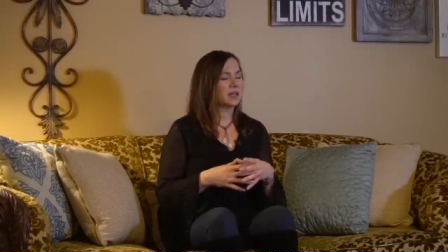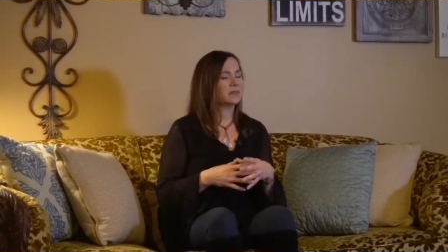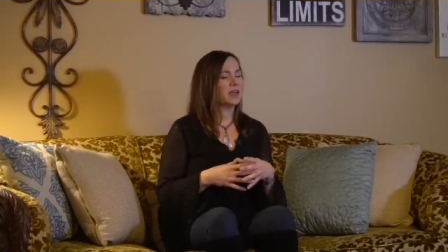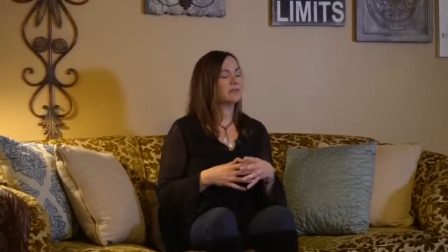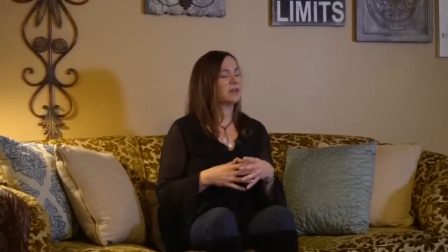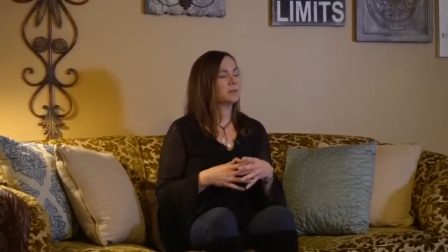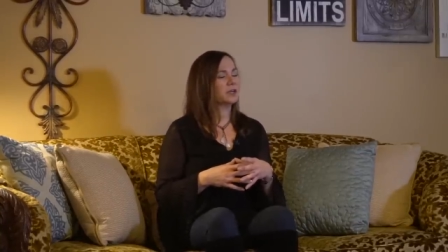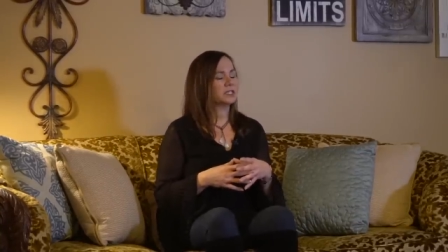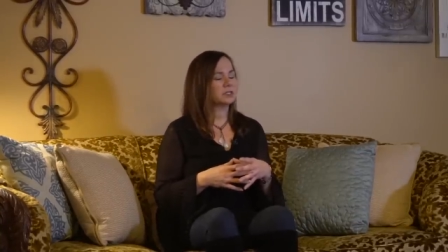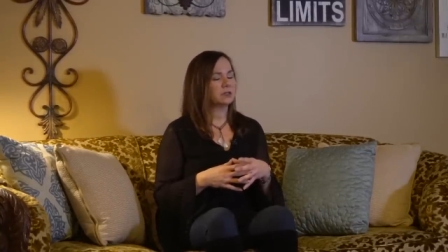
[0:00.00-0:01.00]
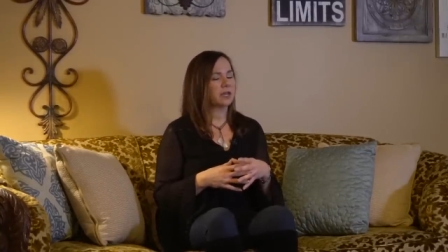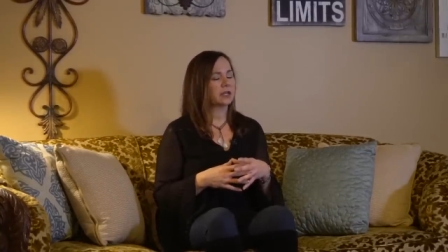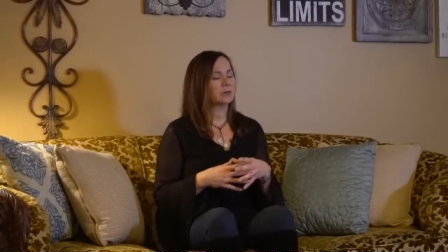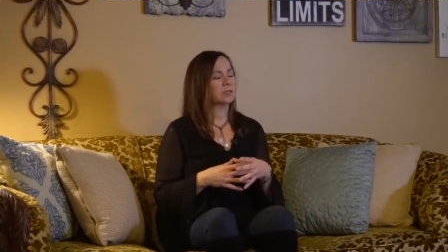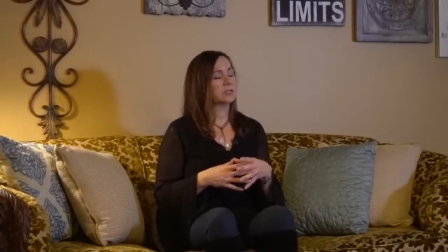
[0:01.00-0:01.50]
And that vibrational
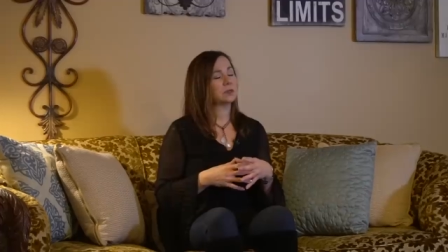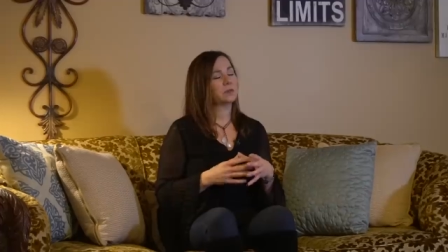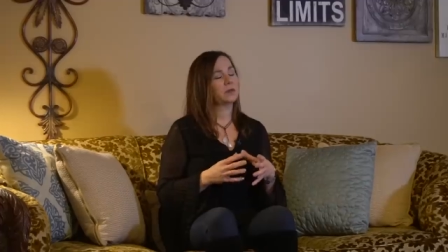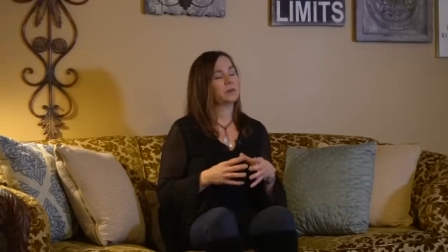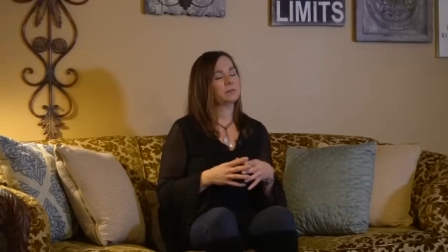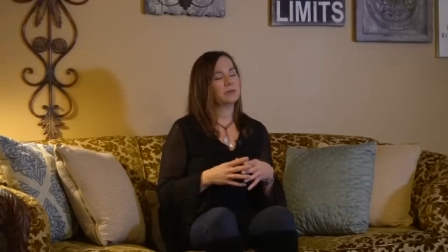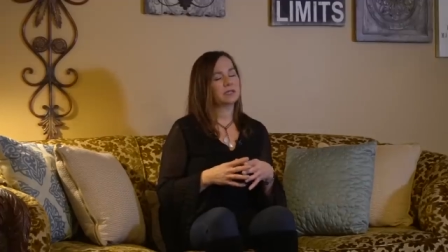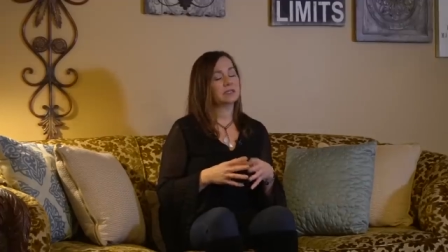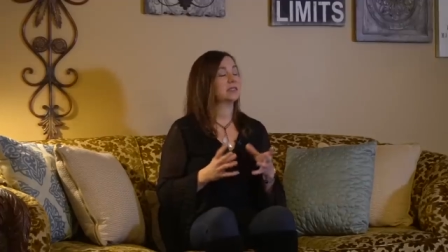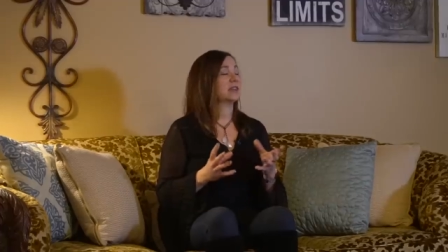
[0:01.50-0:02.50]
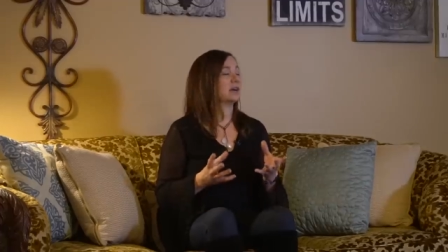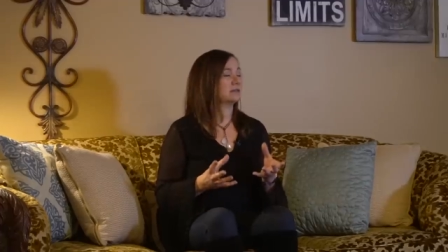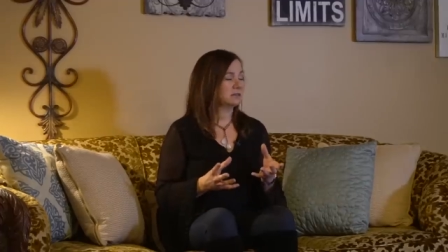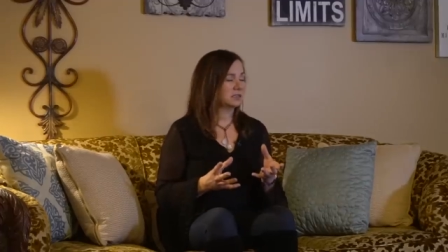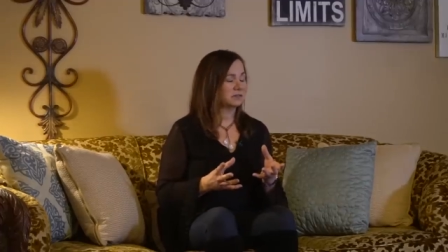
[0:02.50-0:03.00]
language, although it may
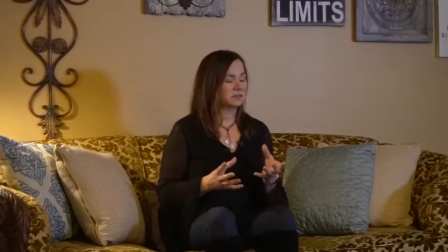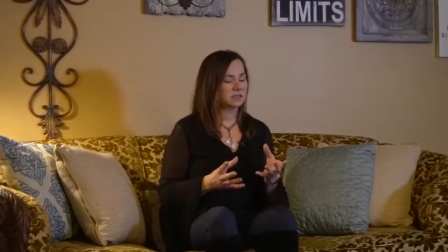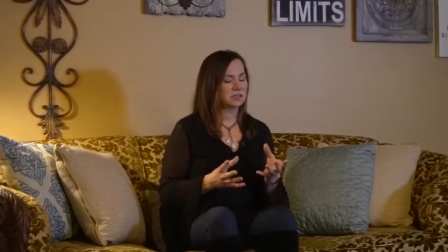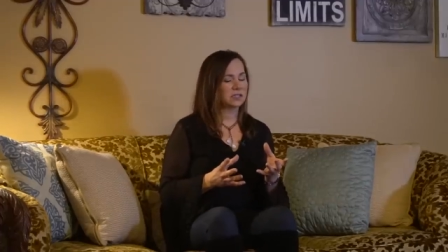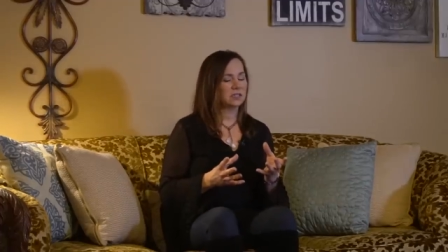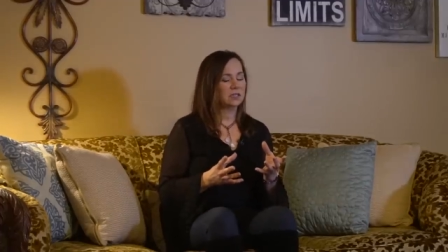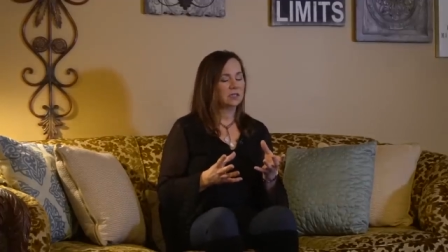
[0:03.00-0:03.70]
sound differently